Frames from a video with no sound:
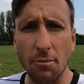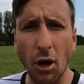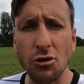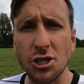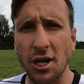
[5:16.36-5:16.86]

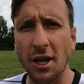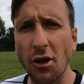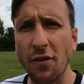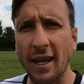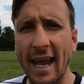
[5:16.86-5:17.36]
motion. I
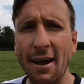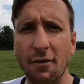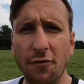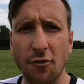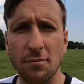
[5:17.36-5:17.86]
know that
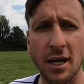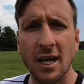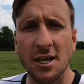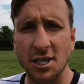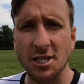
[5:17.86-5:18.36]
Garrett
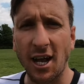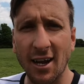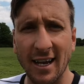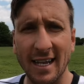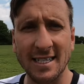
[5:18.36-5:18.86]
from Just
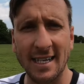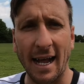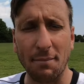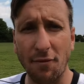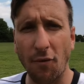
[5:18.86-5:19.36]
Knuckle It said
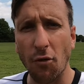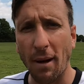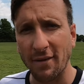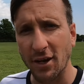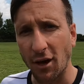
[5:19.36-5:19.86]
that before
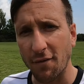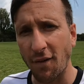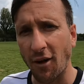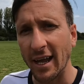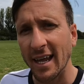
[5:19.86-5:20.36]
about the Nike
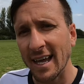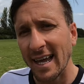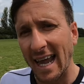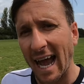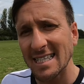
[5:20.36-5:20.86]
Flight.
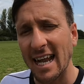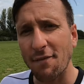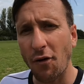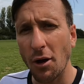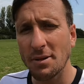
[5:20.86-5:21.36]
It has that
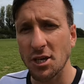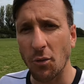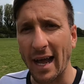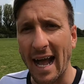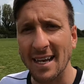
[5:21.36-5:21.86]
vibe
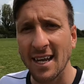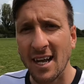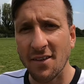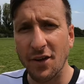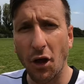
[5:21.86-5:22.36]
to it and
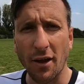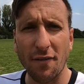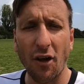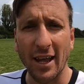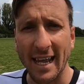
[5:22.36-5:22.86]
the Nike
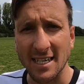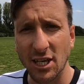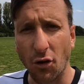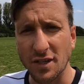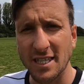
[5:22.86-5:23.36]
Flight gets a
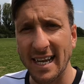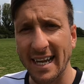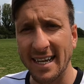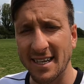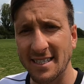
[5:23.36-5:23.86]
lot of
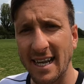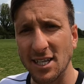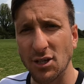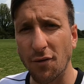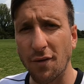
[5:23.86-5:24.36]
stick in a
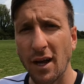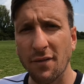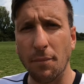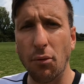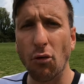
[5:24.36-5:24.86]
sense of
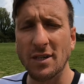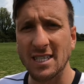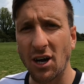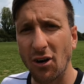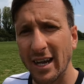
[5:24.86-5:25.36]
the poor
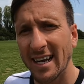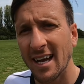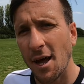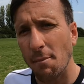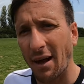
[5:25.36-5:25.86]
design,
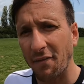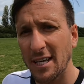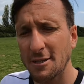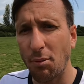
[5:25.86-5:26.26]
but this